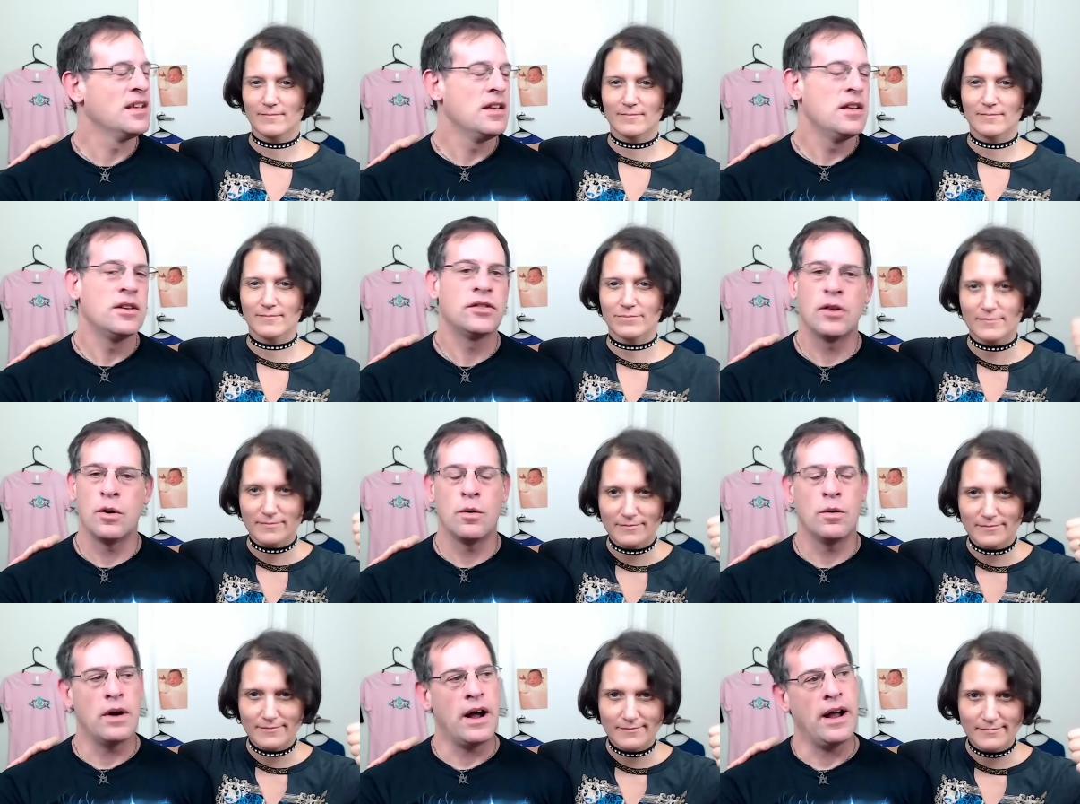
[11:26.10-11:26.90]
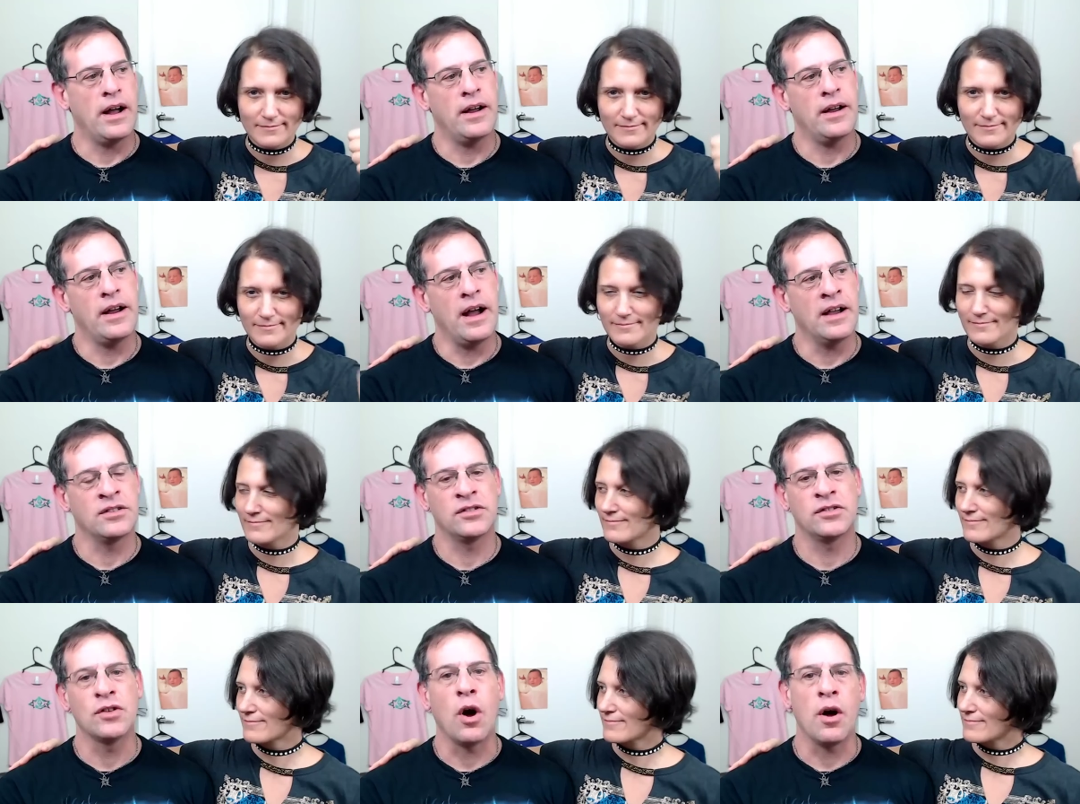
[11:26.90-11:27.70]
Speaker 1: So I
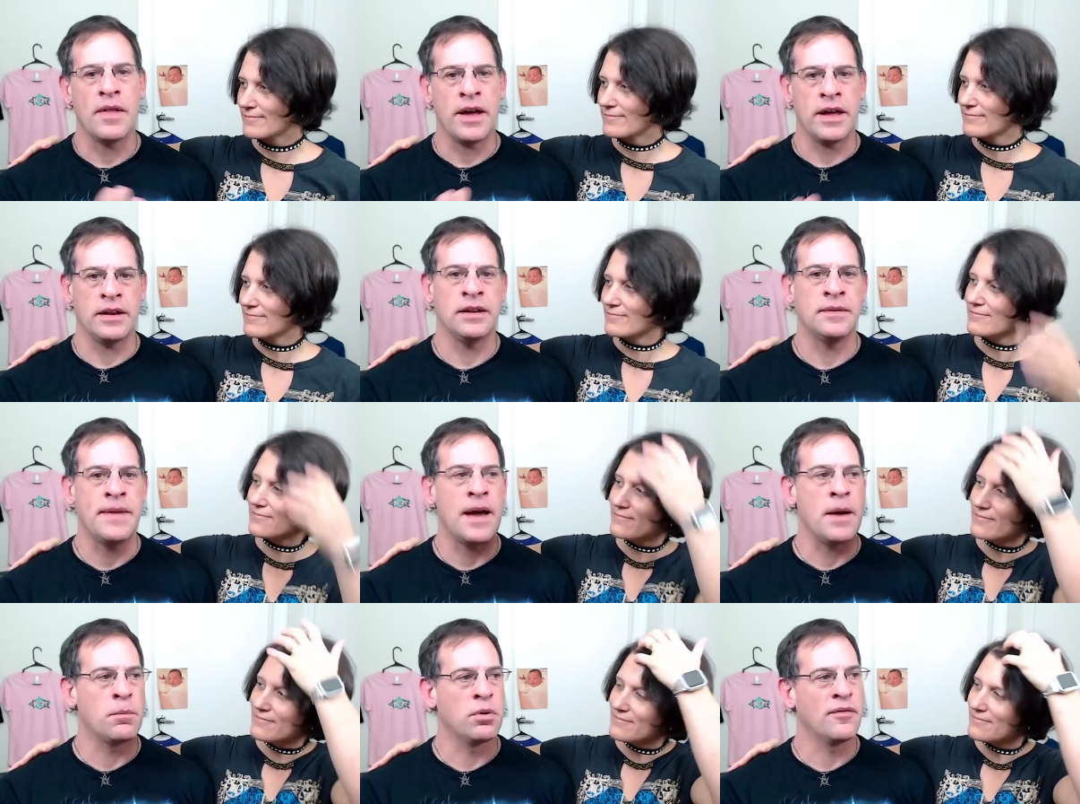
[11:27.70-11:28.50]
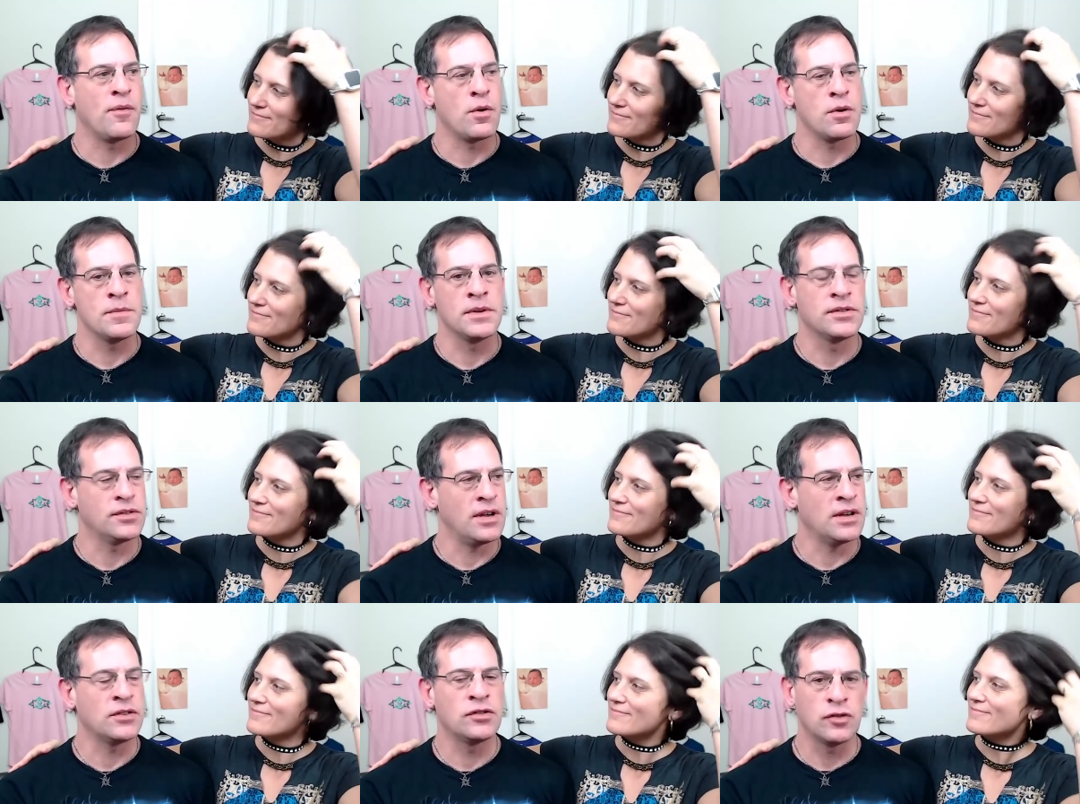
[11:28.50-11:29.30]
saw that in that performance.
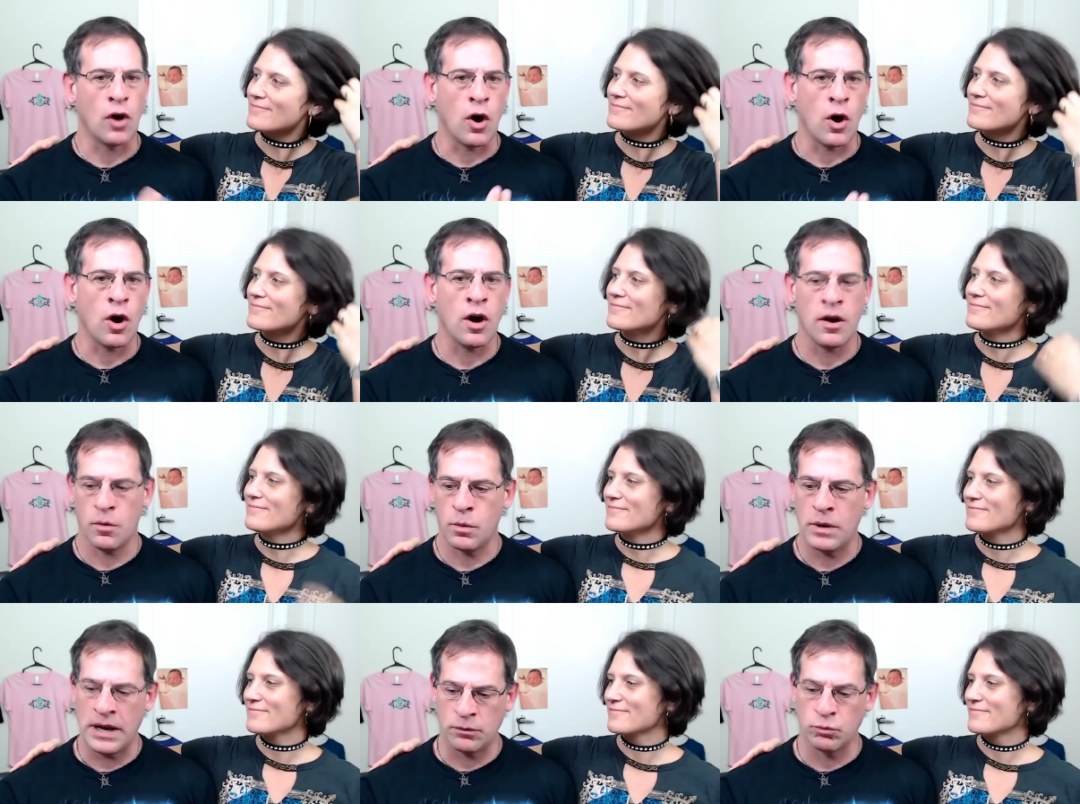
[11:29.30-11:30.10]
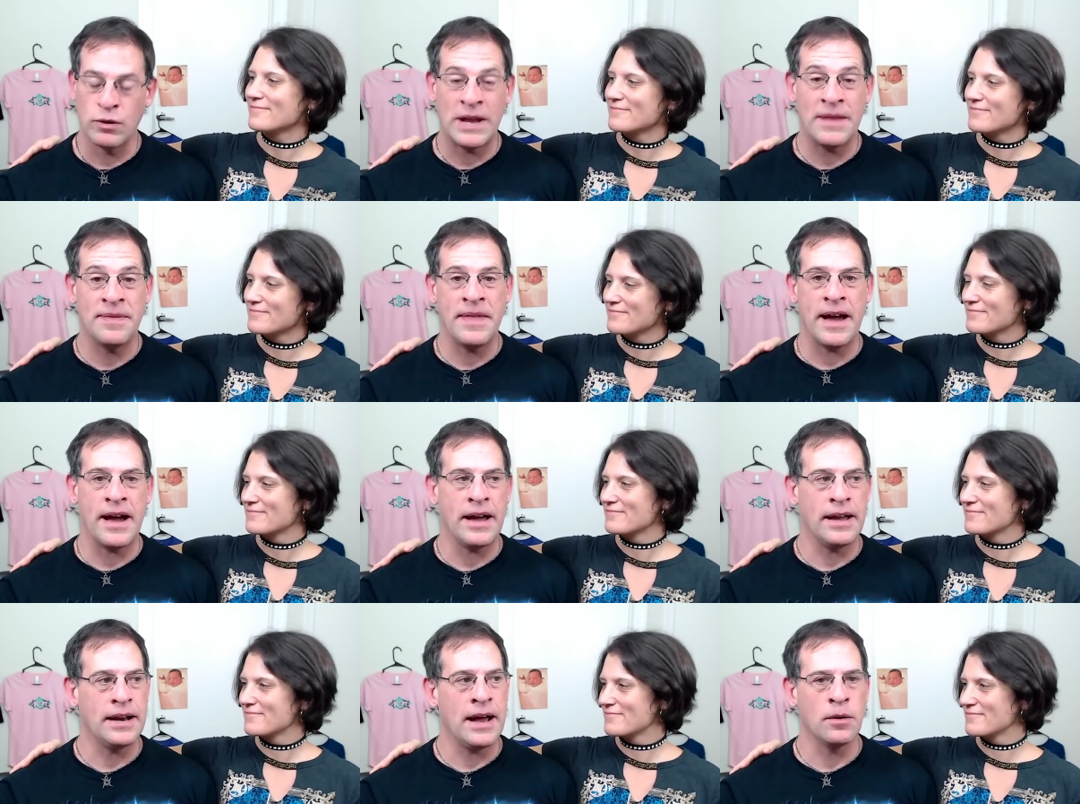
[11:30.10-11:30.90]
I saw when I read
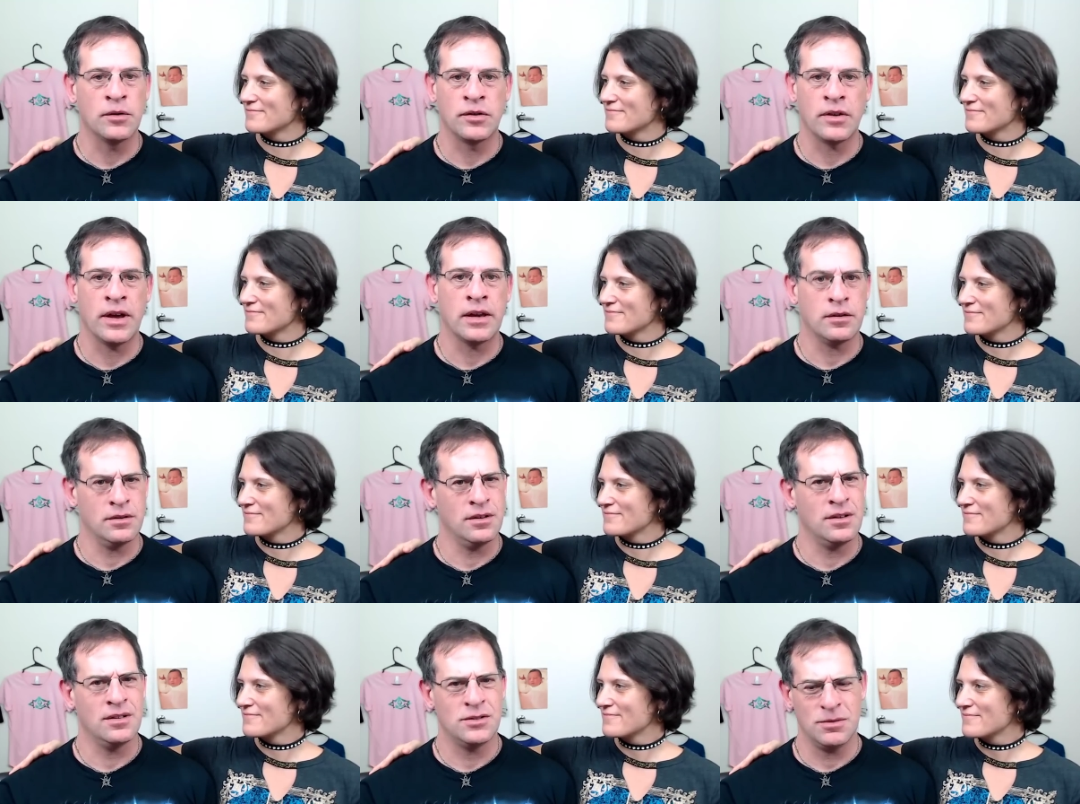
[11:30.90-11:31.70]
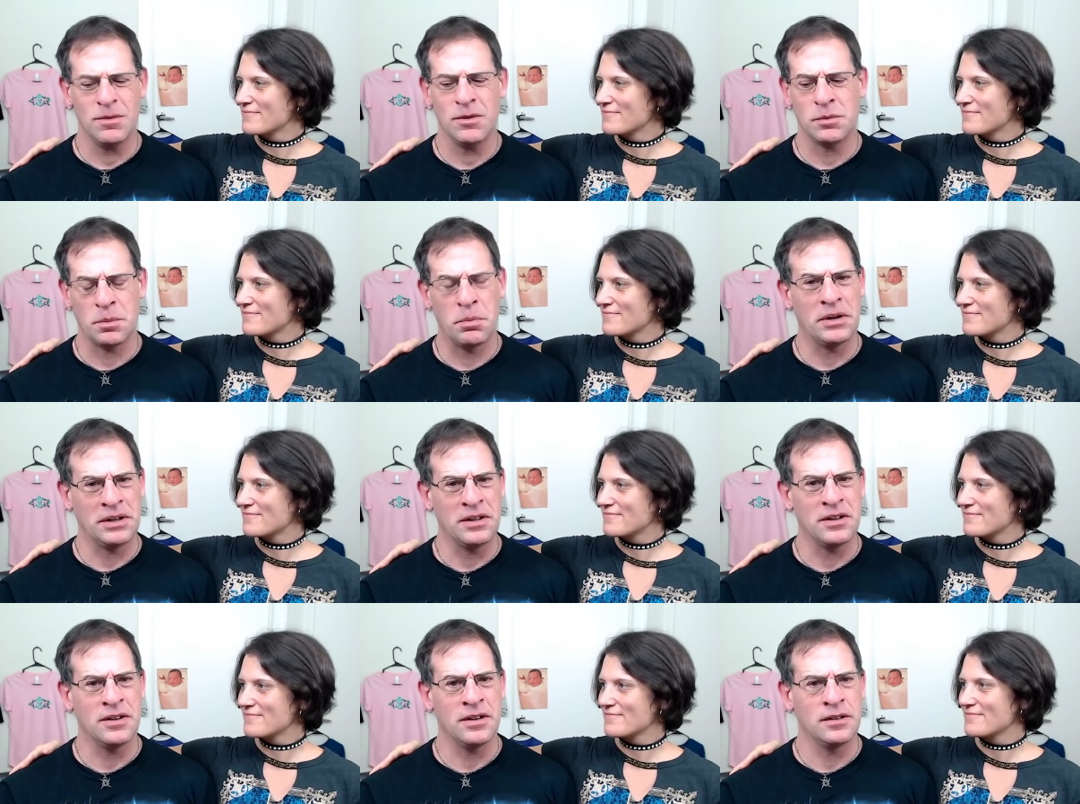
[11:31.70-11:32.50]
that, I was like, oh, she must be pretty
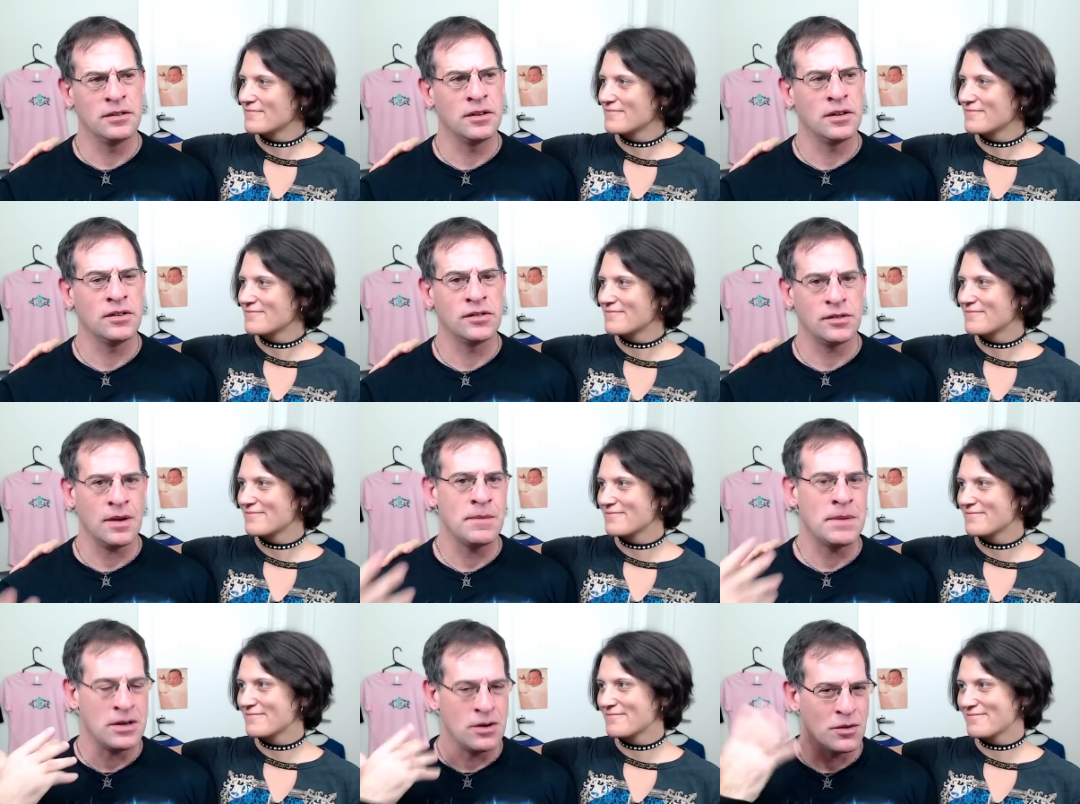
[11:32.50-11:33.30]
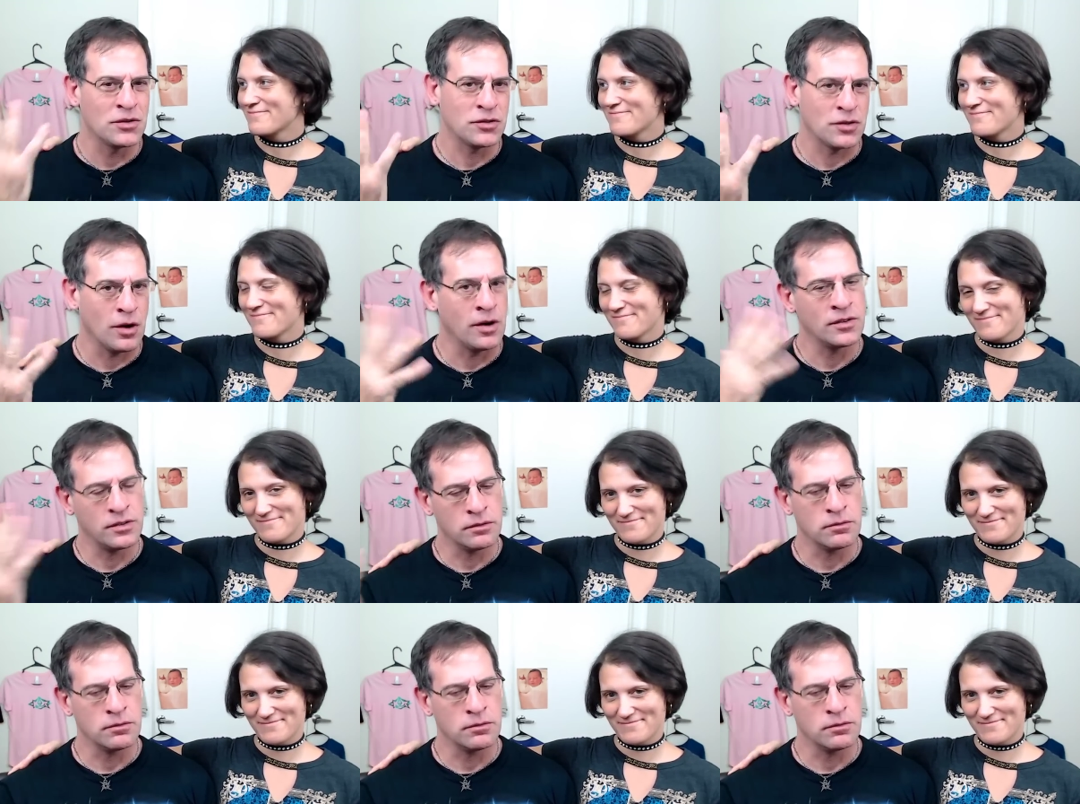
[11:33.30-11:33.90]
good because I mean I know the songs and the